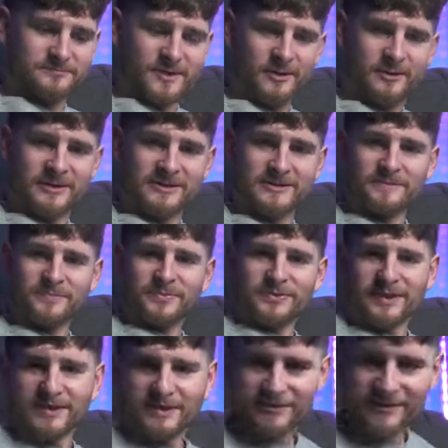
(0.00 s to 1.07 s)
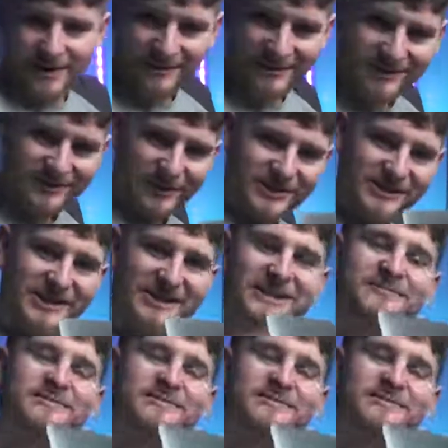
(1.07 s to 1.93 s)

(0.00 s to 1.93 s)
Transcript: Otherwise, thank you very much for watching.